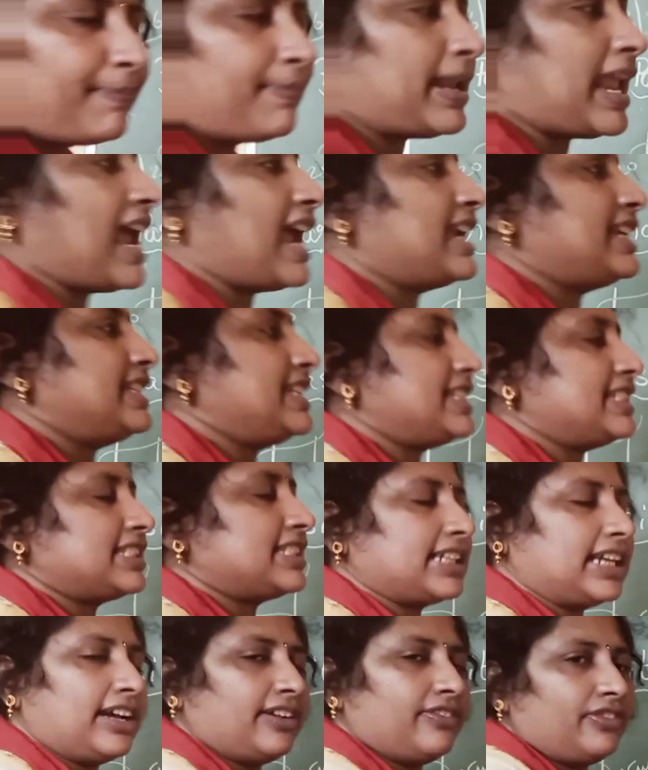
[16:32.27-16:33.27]
plant is
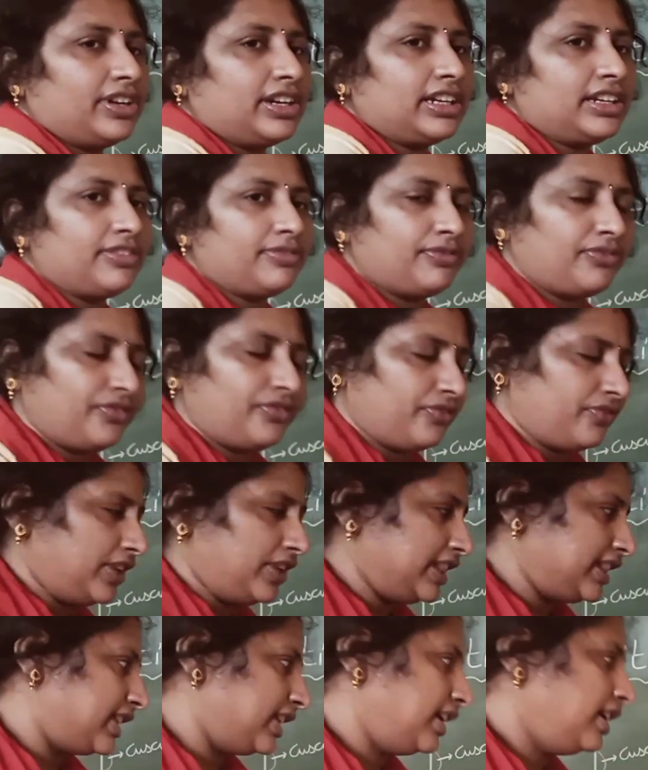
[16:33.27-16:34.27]
covered
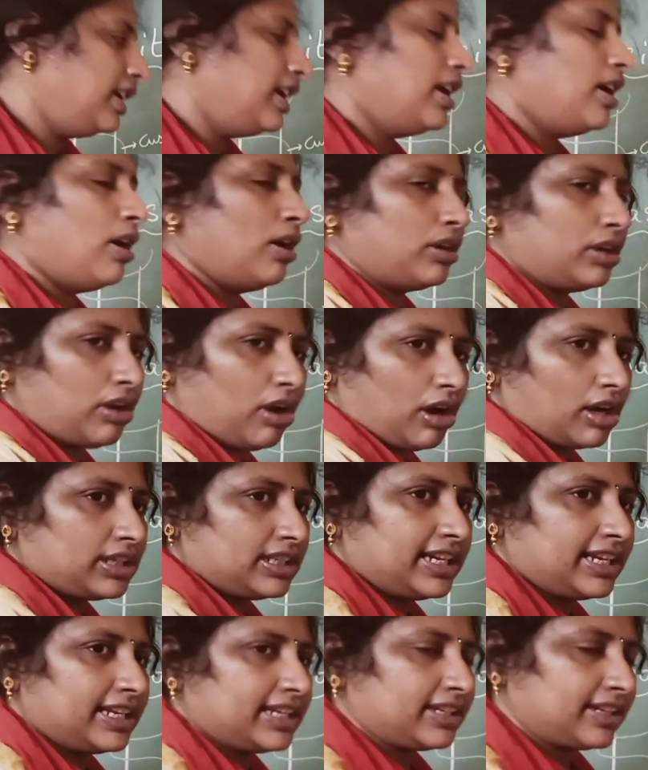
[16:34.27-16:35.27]
with
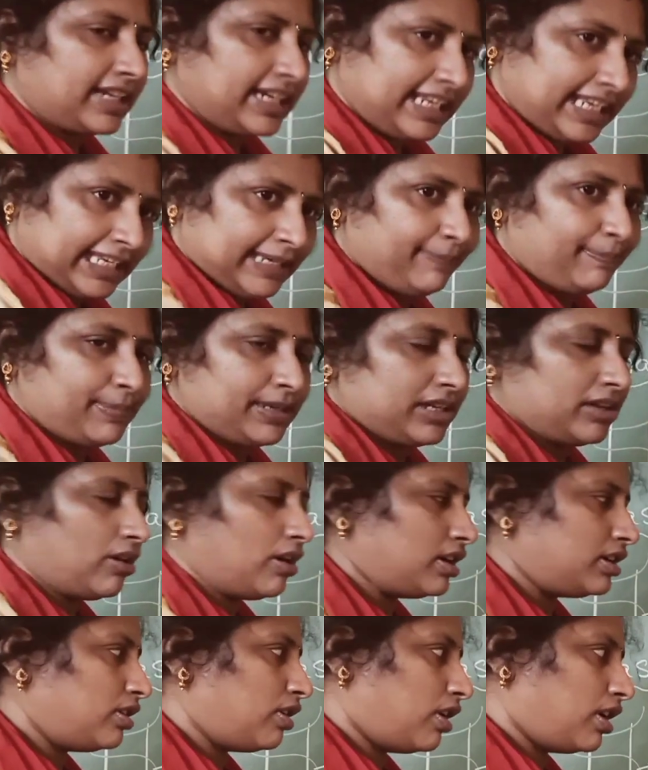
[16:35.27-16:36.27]
dodder creeper
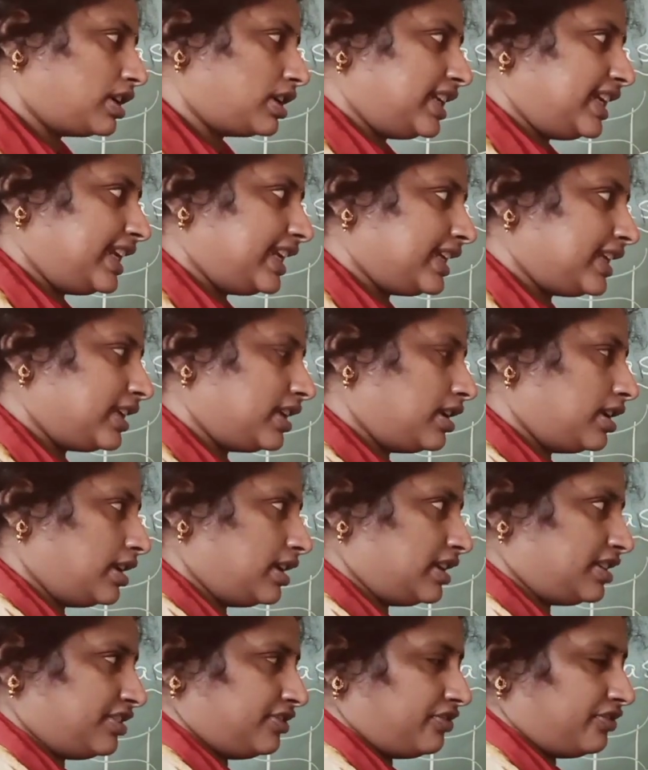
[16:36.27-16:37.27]
or dodder
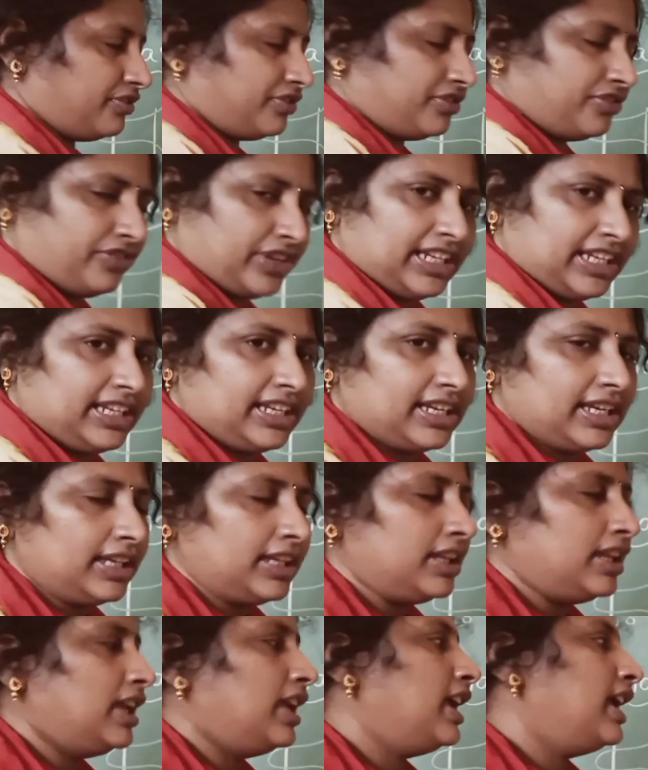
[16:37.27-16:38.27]
twig,
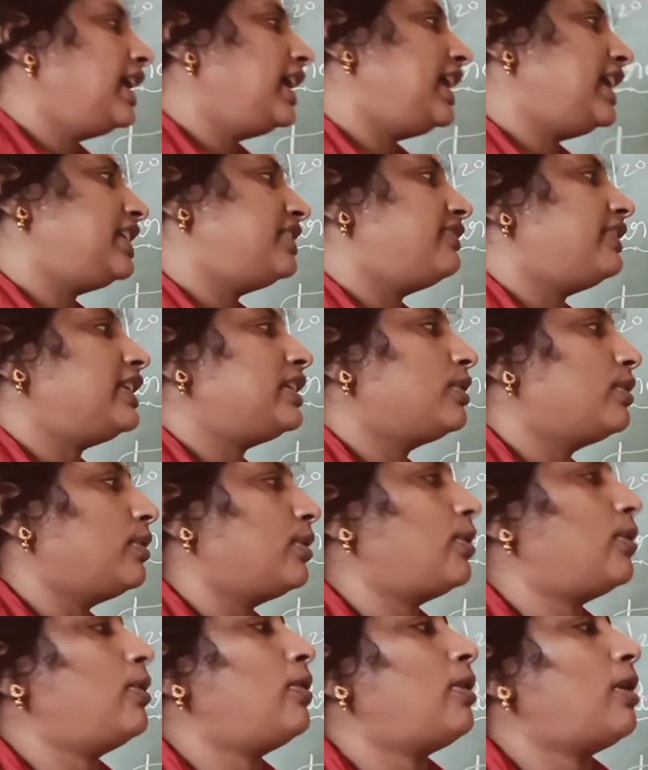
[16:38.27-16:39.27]
it will
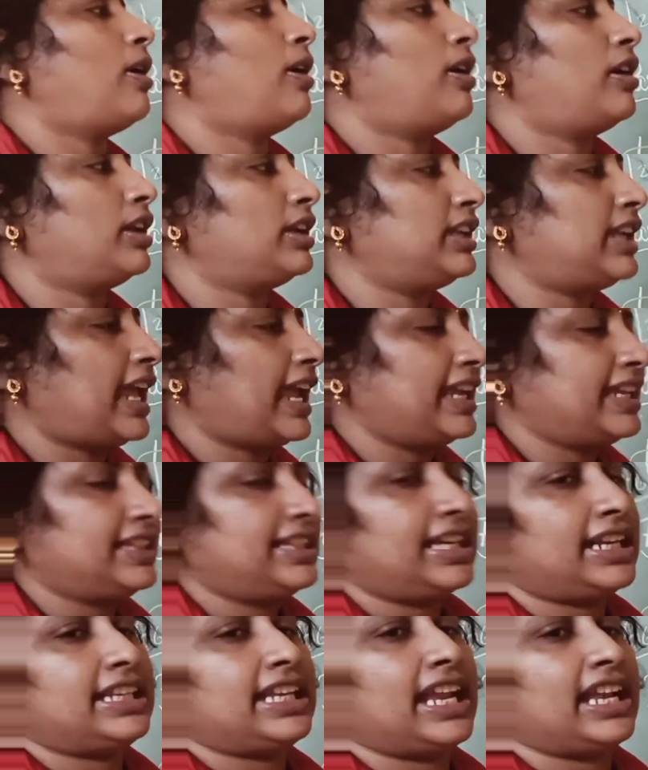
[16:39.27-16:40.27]
grow on like
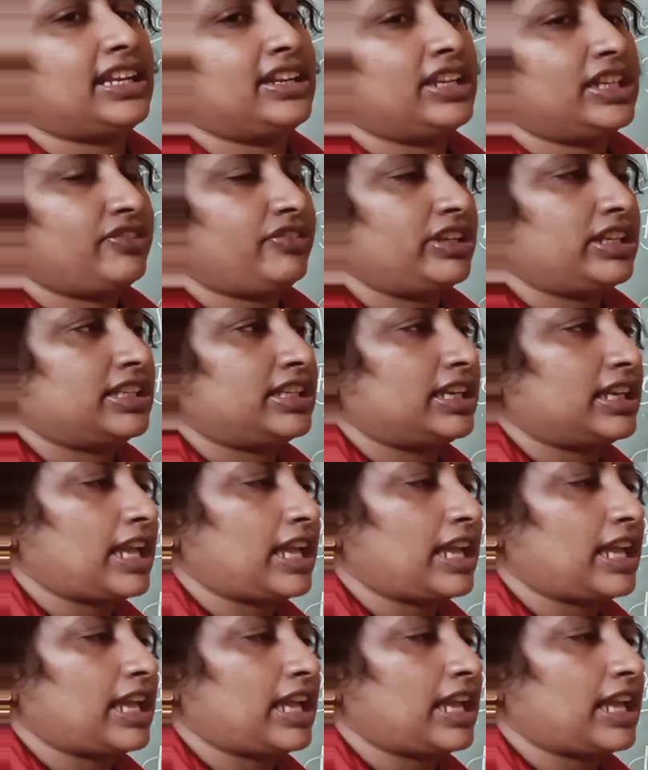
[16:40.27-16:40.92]
that, and it will